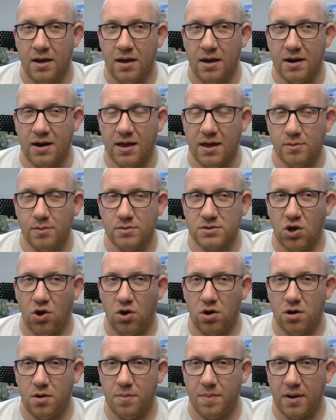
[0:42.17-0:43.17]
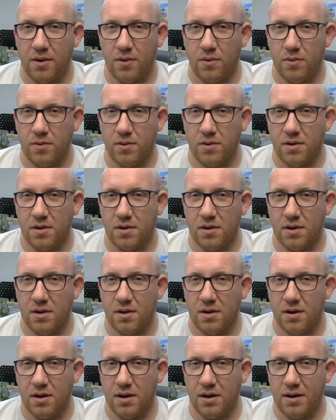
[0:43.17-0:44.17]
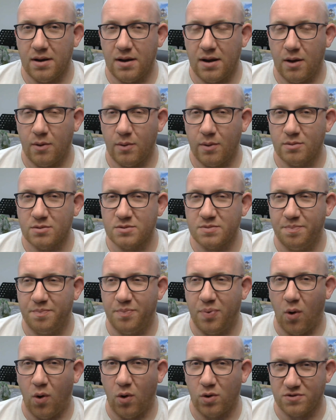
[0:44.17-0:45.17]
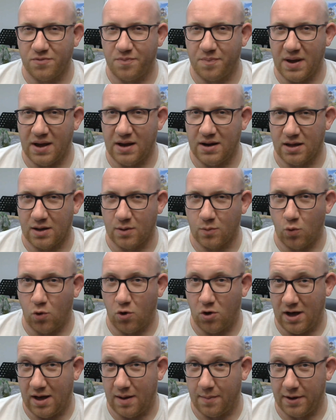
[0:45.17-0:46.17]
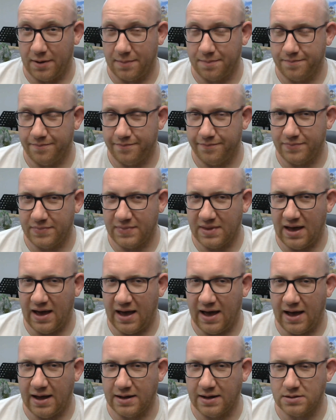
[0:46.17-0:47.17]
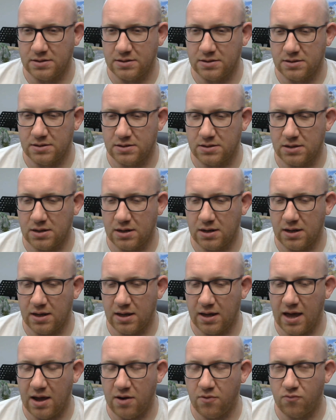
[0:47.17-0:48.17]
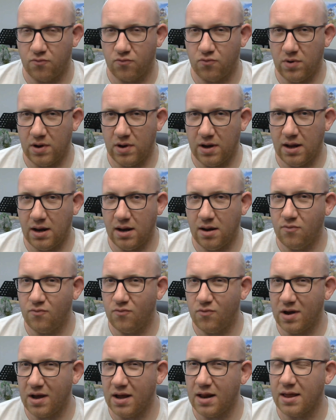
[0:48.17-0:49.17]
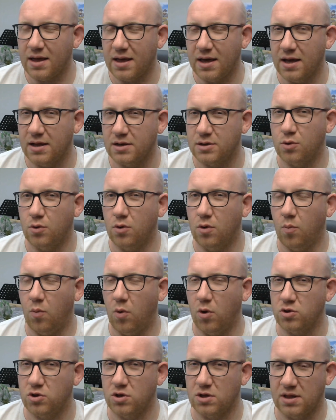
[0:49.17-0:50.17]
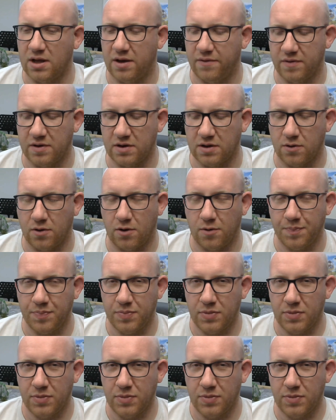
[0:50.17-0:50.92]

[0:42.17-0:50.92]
And he was talking about how he was bored of painting Warhammer. And it really hit home watching that video.